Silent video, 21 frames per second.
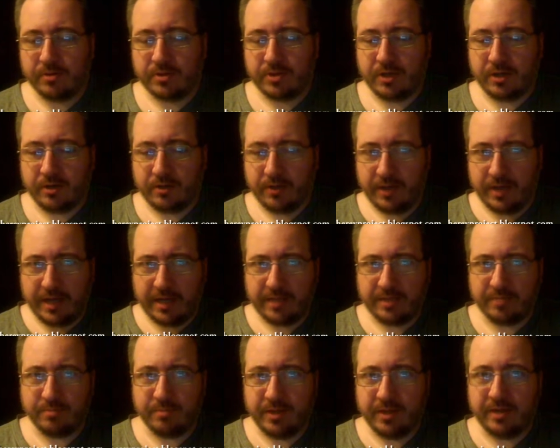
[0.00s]
chocolate has
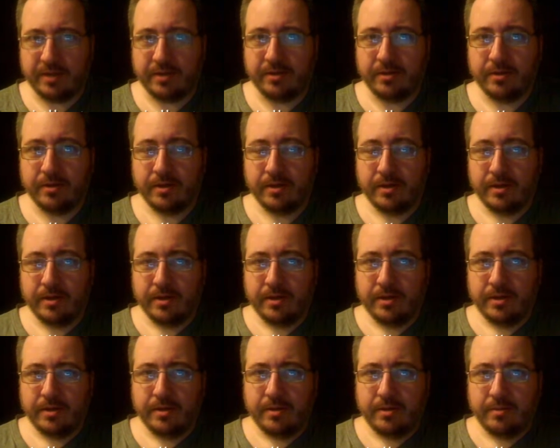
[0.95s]
been
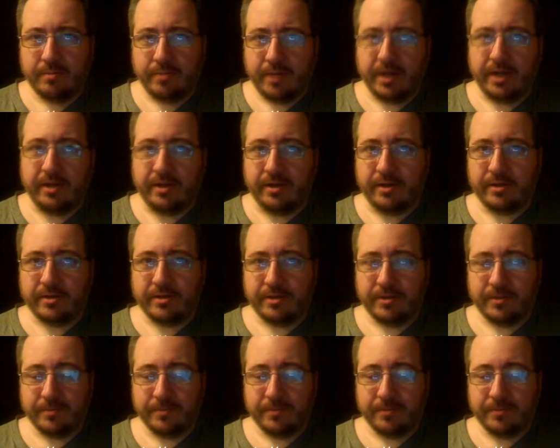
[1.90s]
peanut.